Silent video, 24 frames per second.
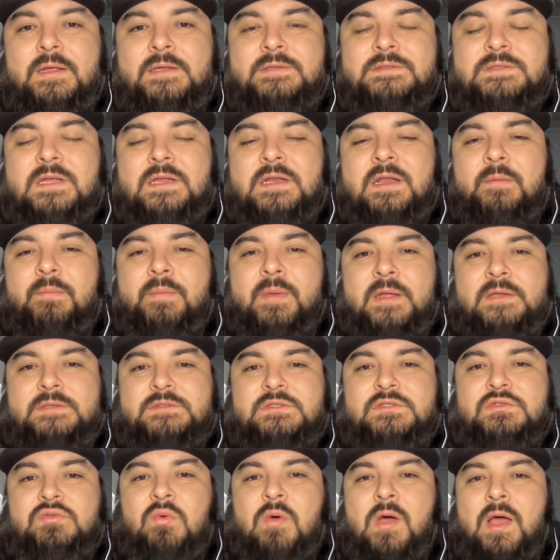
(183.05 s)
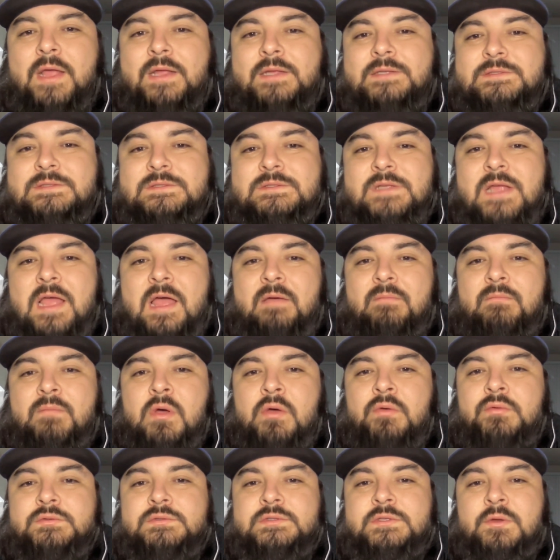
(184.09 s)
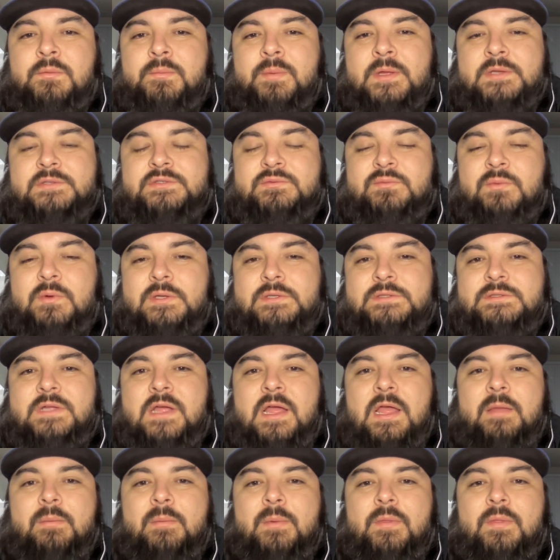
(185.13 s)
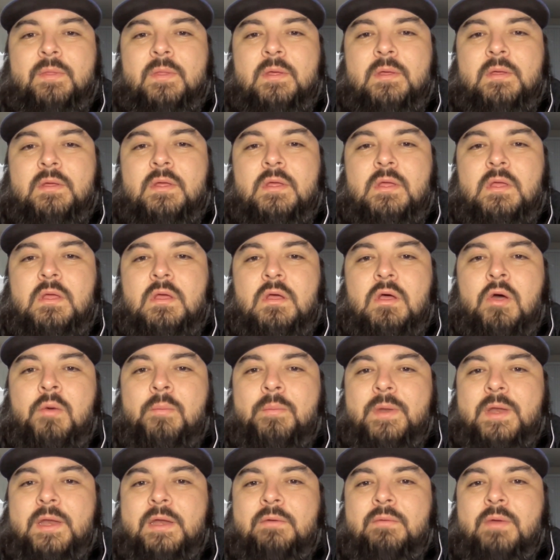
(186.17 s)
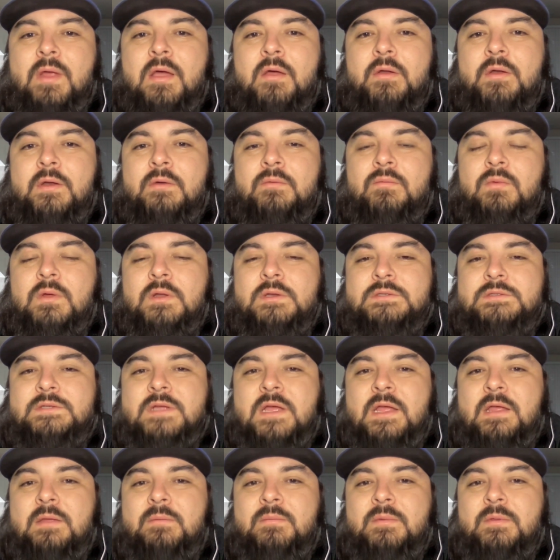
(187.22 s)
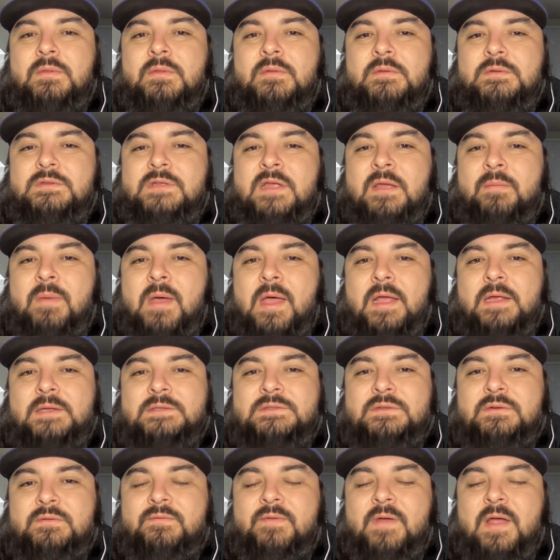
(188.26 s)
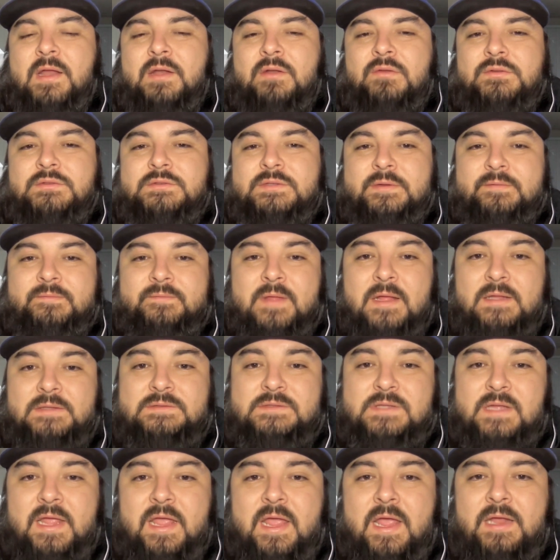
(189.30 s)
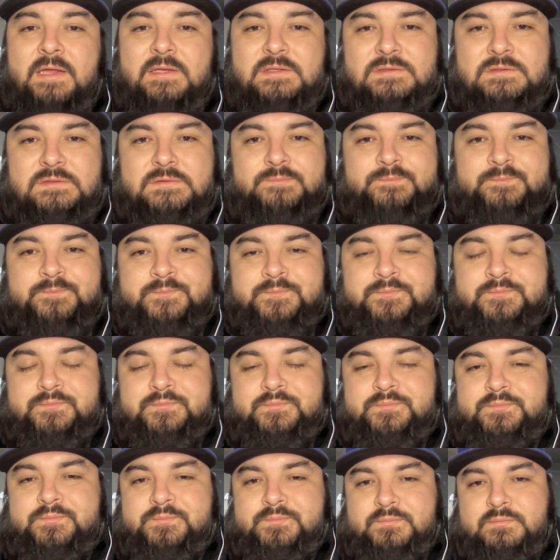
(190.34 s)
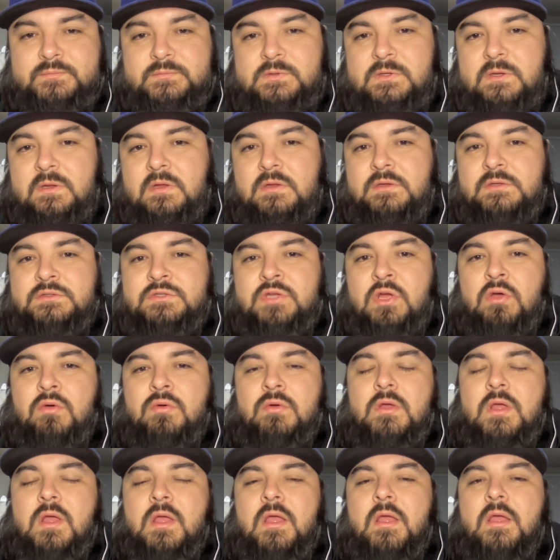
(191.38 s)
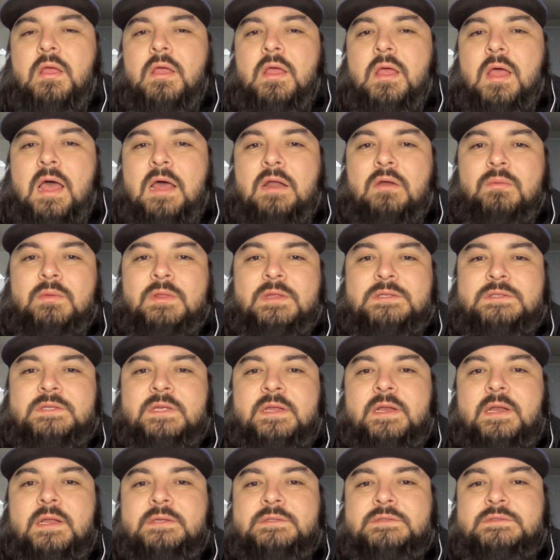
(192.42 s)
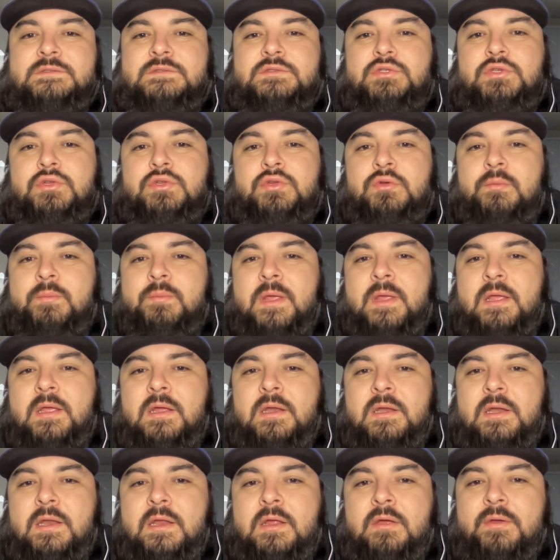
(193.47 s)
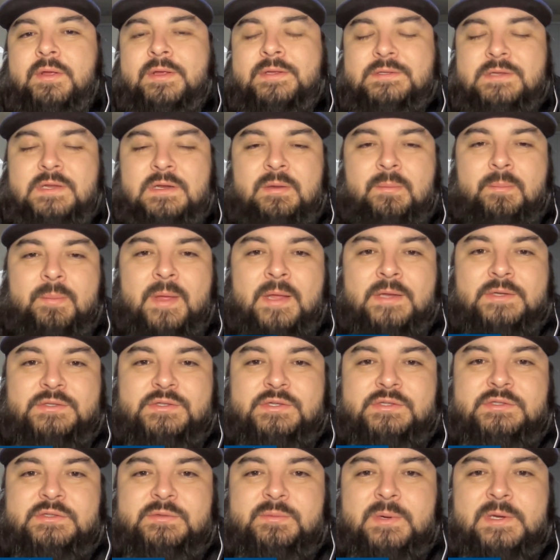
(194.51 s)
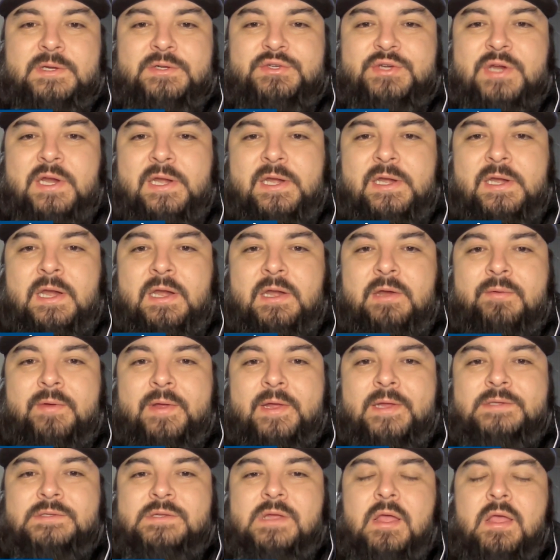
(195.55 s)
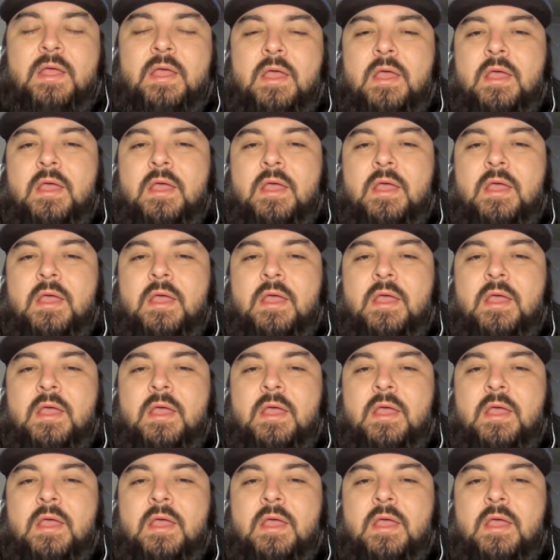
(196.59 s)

he's going to pitch twice at most. He'll pitch one time in the opening round and one time in the semis or finals, if that's the case. So I don't really see it as too big a deal. He's going to pitch in spring training anyways.